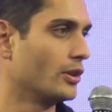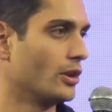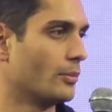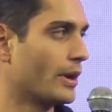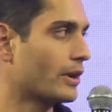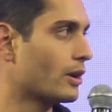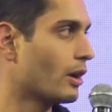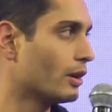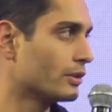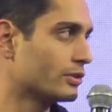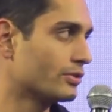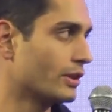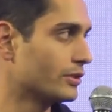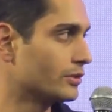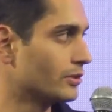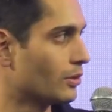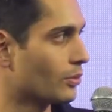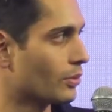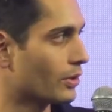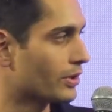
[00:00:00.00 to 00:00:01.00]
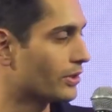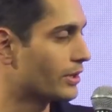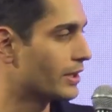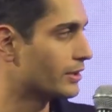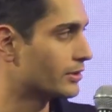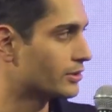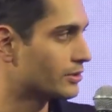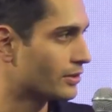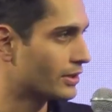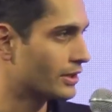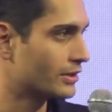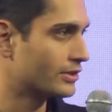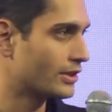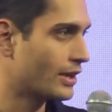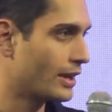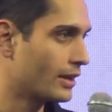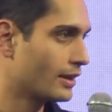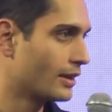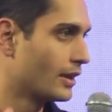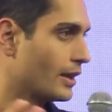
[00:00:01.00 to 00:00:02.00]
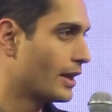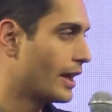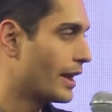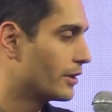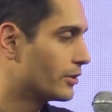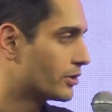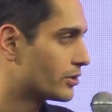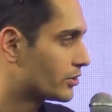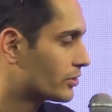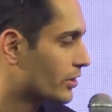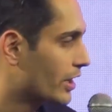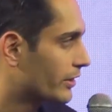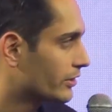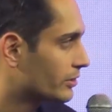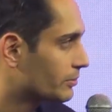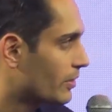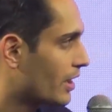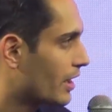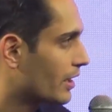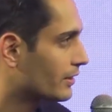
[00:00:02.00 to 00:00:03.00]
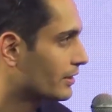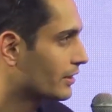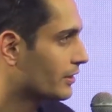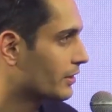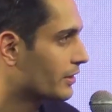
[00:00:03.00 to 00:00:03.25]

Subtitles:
my college friends who don't work in the industry and say, hey, you should try this product, and